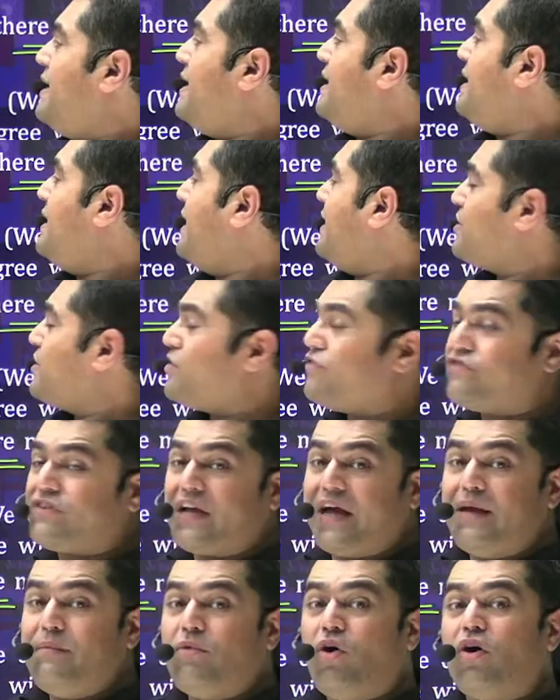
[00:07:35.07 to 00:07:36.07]
length of
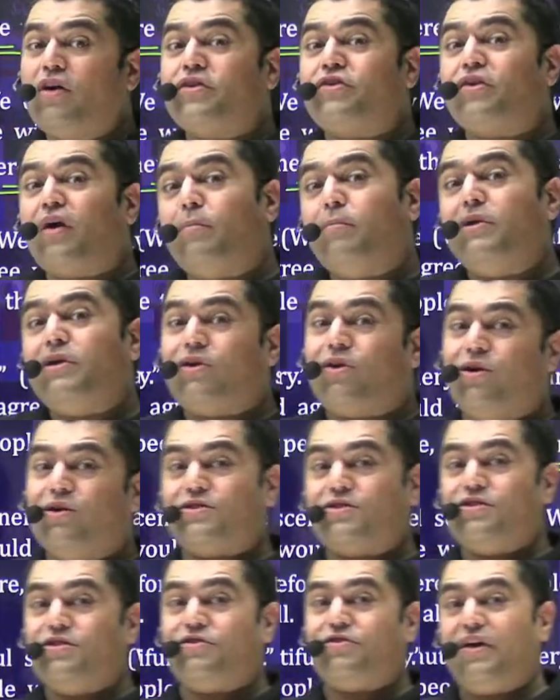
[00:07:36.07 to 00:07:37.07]
time or trouble
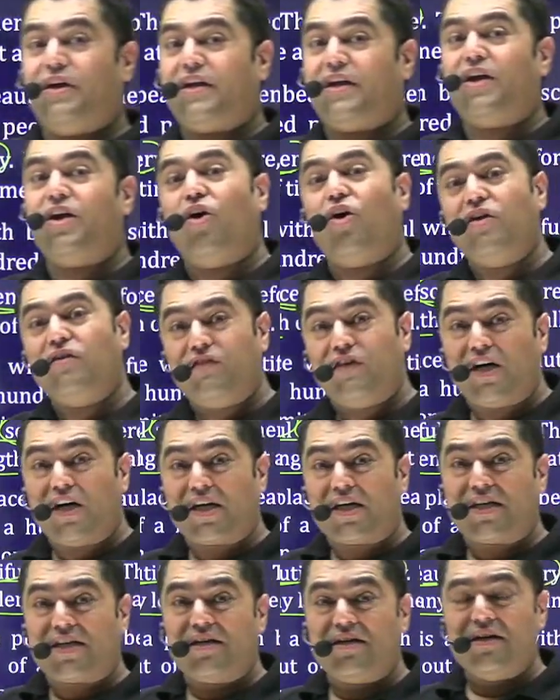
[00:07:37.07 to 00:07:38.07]
concentrating on
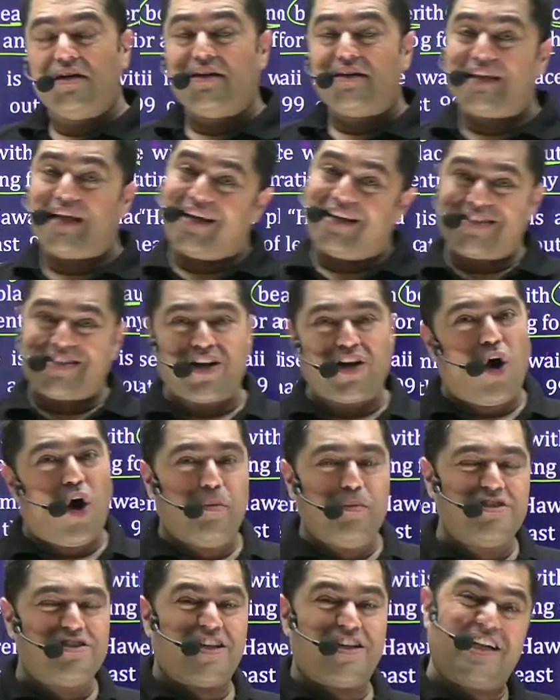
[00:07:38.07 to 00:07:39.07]
work. That is a
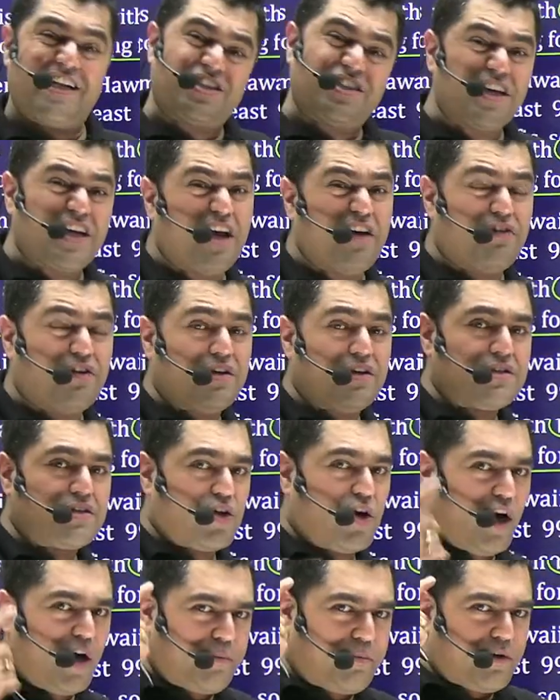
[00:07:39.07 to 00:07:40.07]
common sense. That's a given.
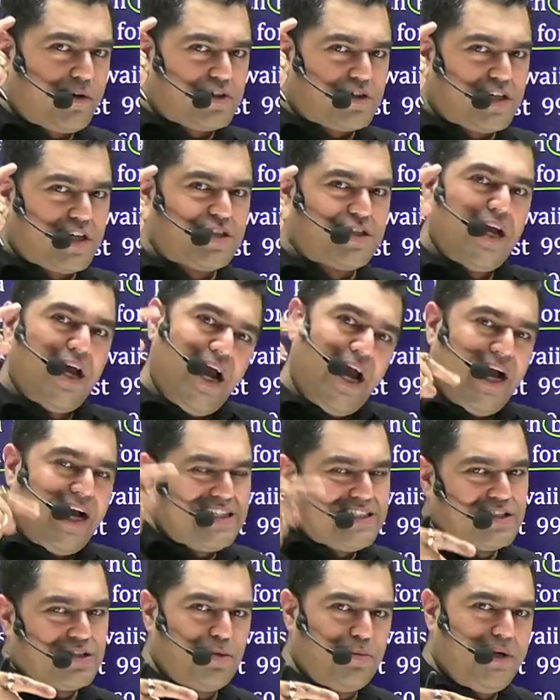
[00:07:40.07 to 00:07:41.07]
Thought process
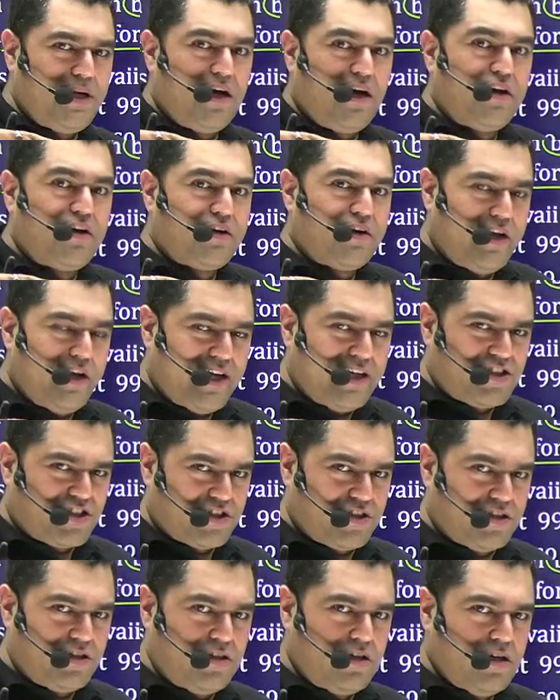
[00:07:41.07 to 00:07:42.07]
has to be a
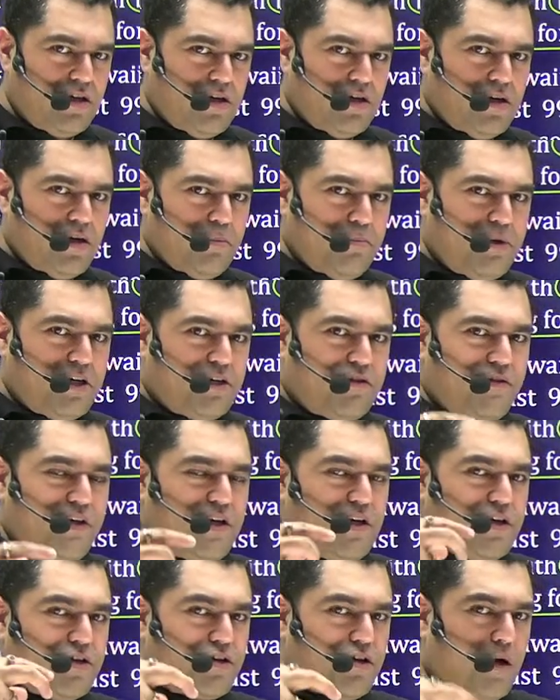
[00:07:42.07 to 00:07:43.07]
relation
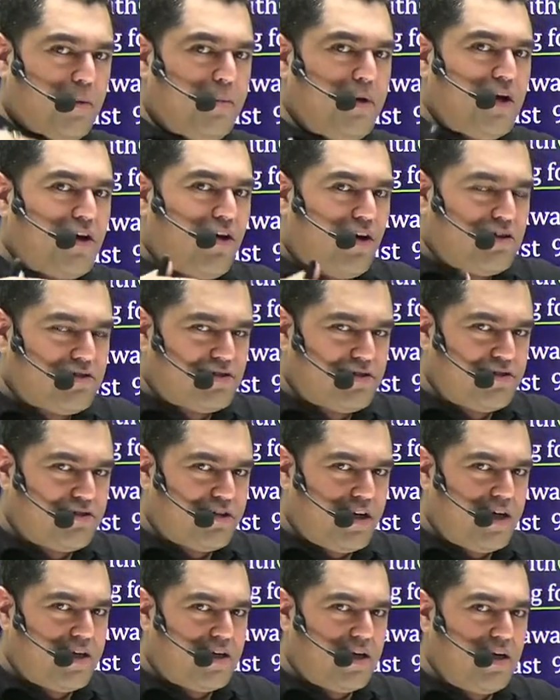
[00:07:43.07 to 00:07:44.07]
between trouble
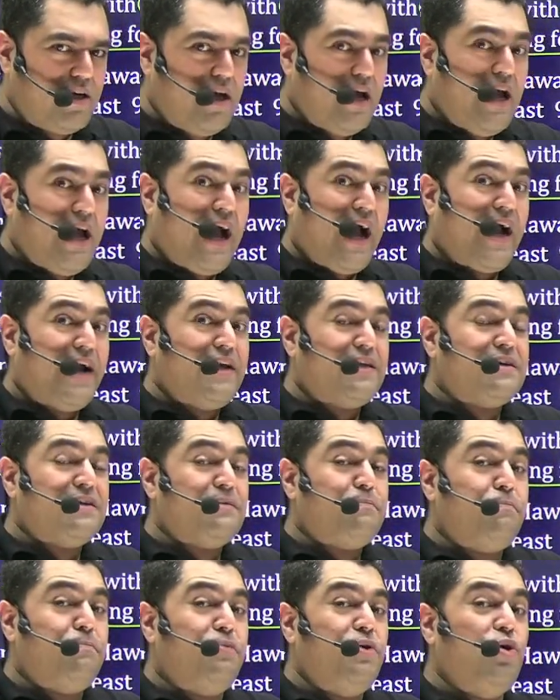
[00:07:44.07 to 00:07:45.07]
concentrating and the
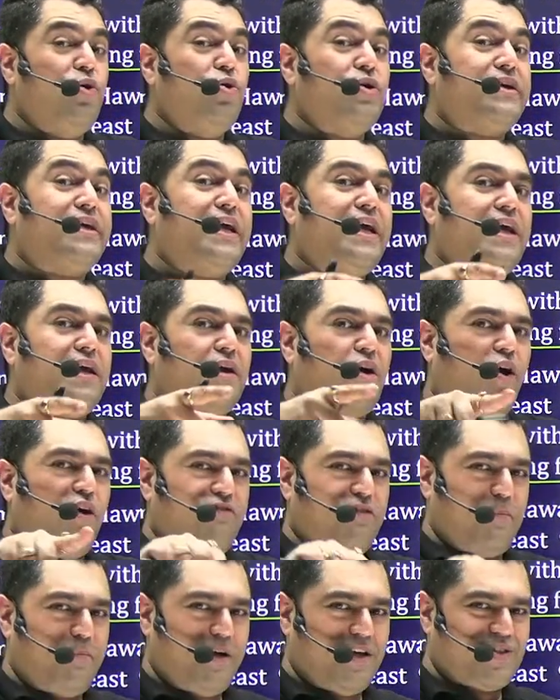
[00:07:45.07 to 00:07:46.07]
beauty of
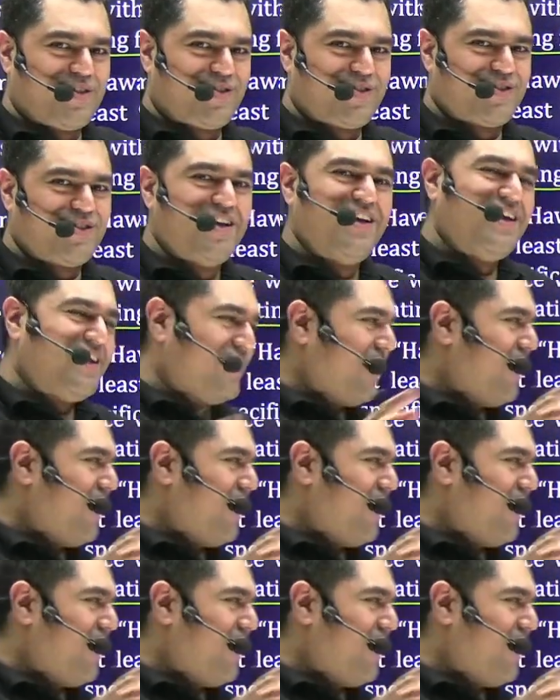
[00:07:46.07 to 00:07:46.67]
a place. Now